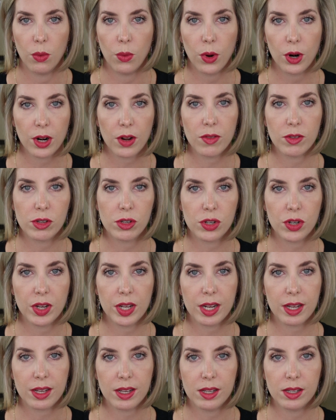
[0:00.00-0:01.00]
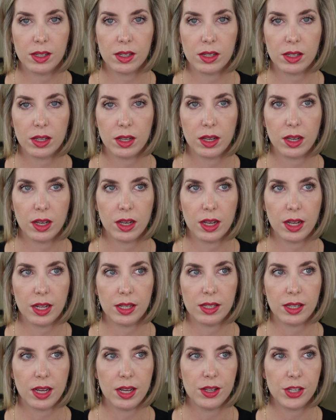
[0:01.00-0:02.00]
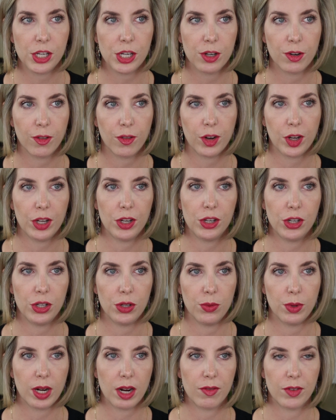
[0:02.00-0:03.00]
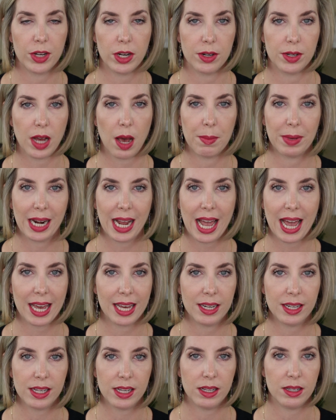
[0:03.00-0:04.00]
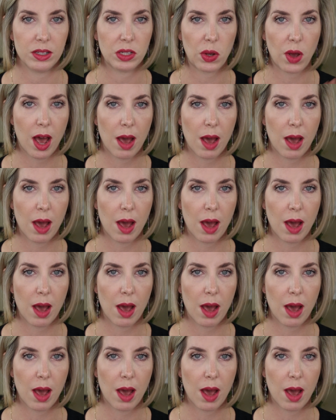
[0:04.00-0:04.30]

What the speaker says: Word on the street is it's easier for you to do whatever your dominant hand is. So